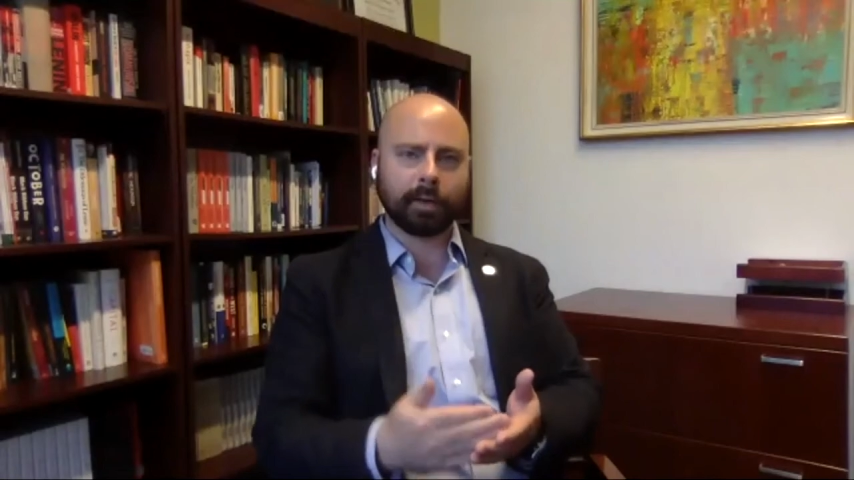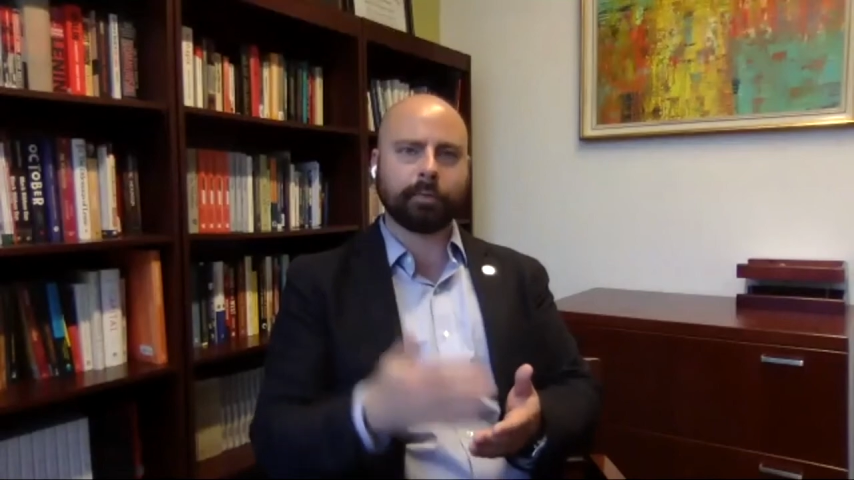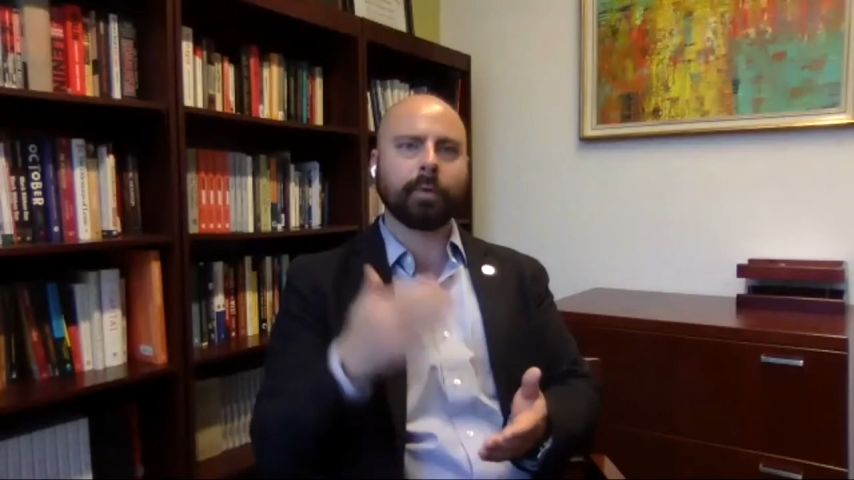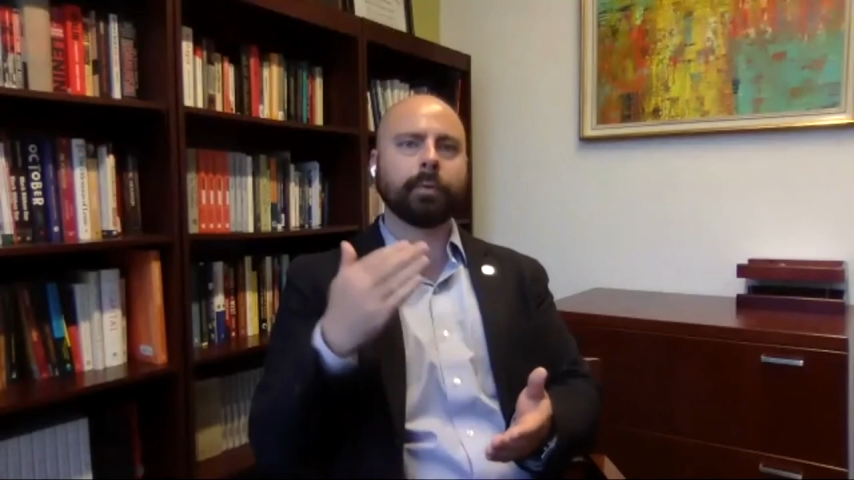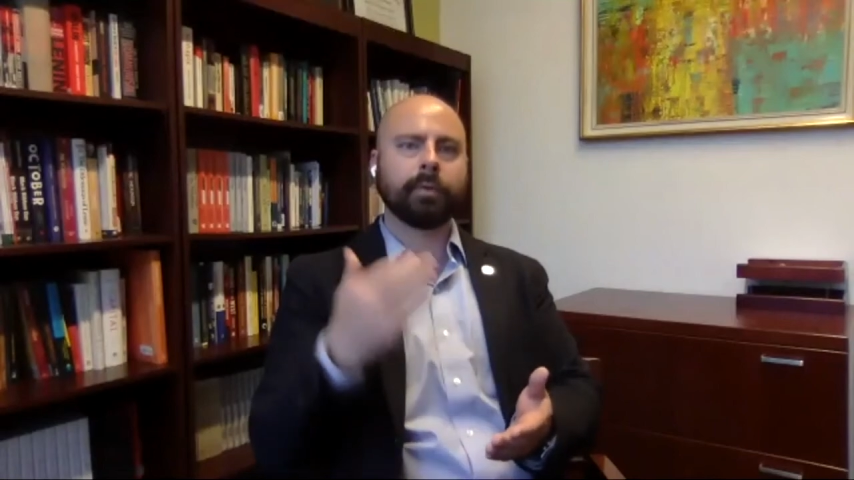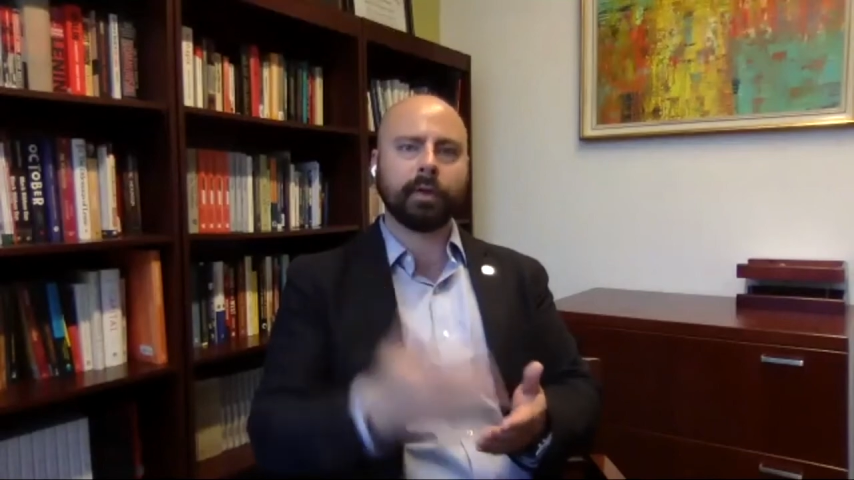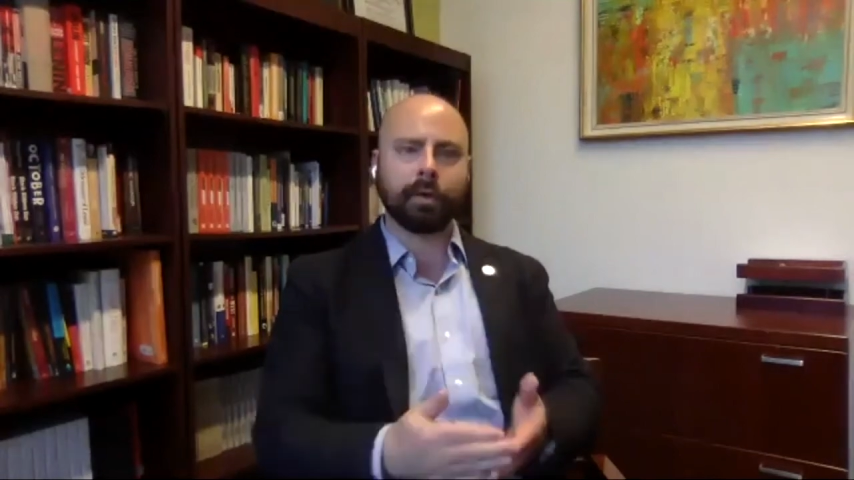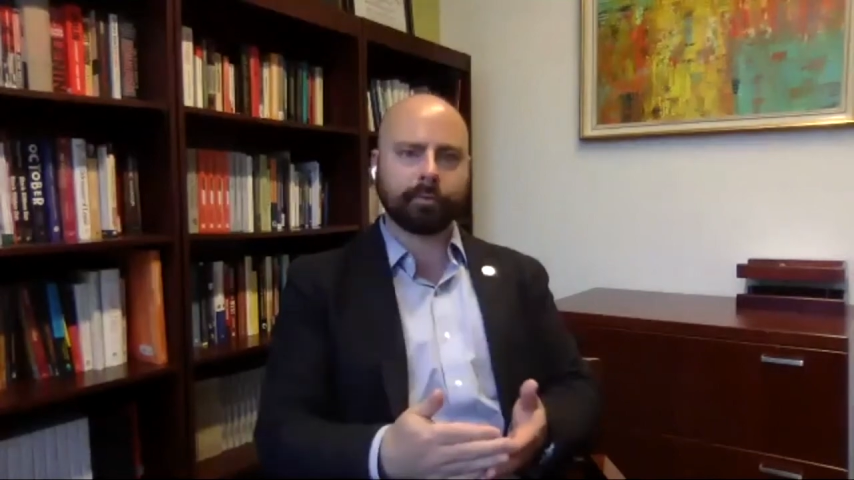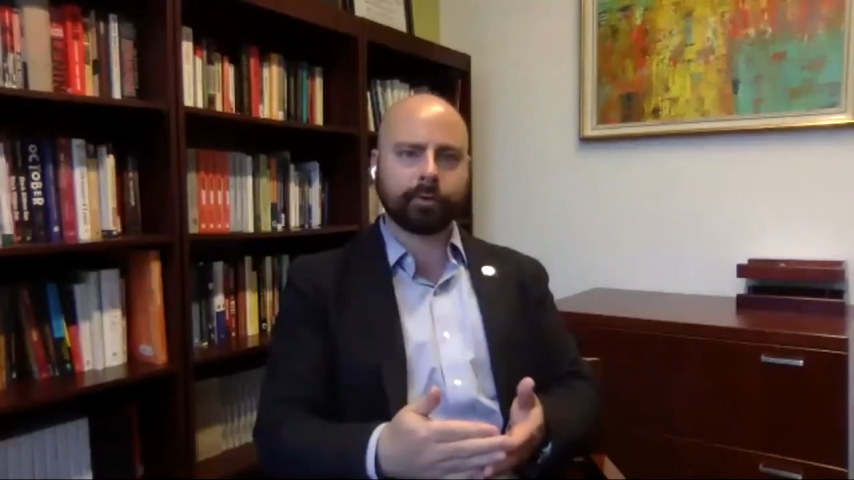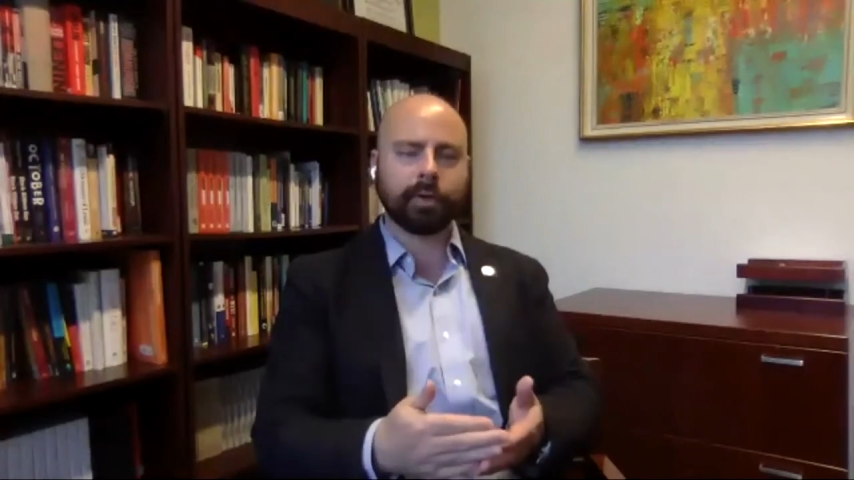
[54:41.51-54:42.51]
growth year
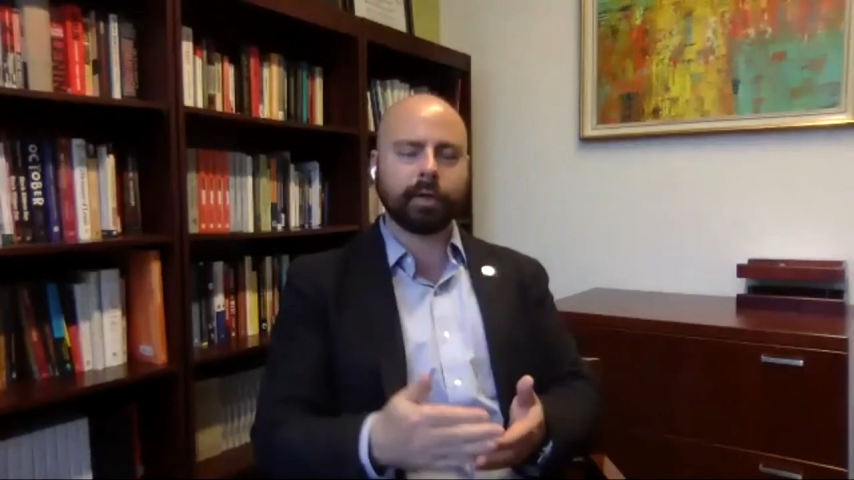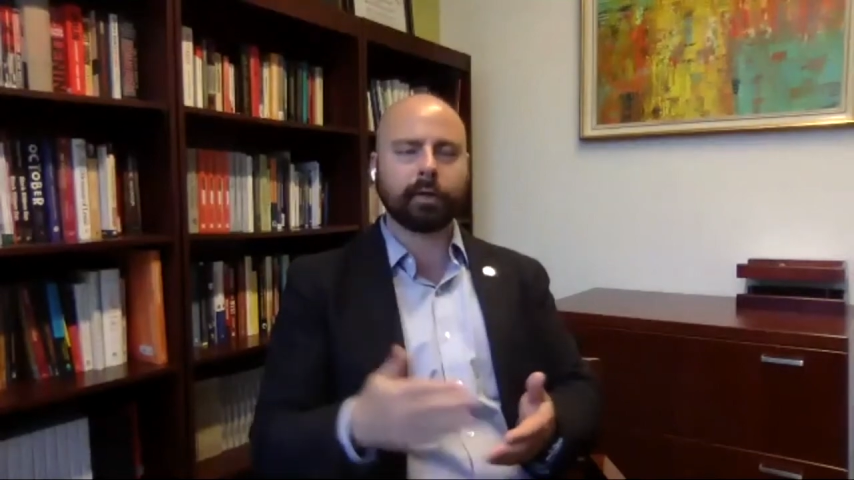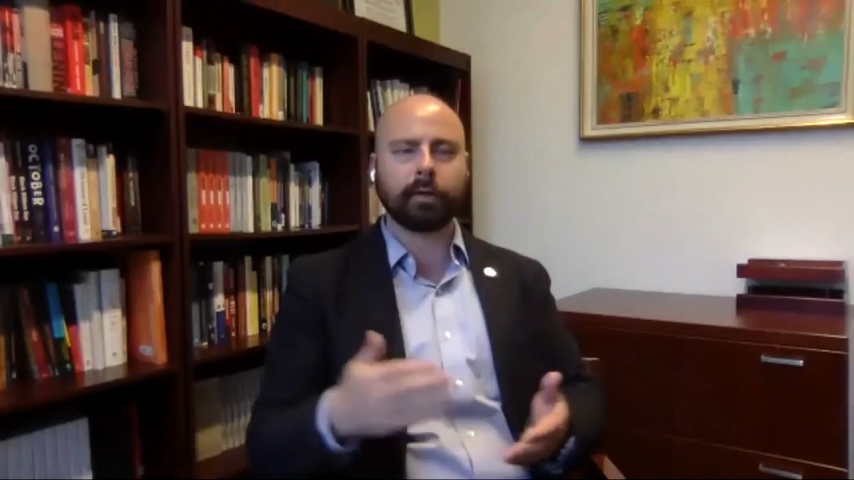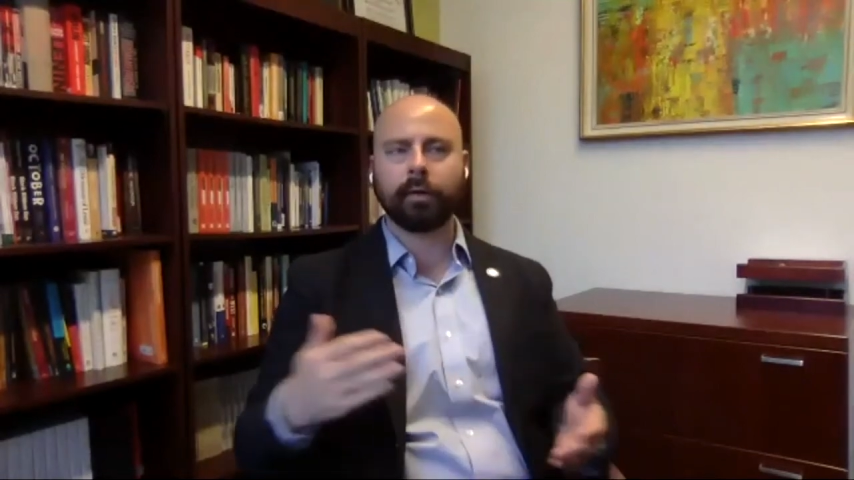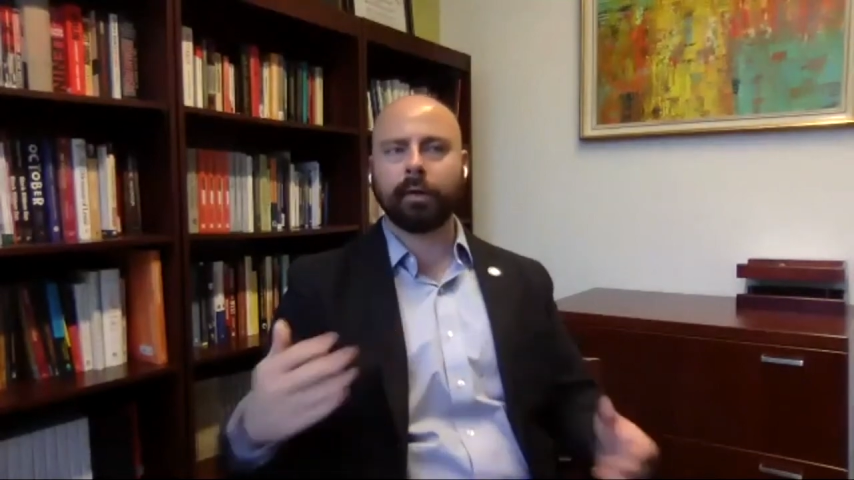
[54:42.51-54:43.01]
after year.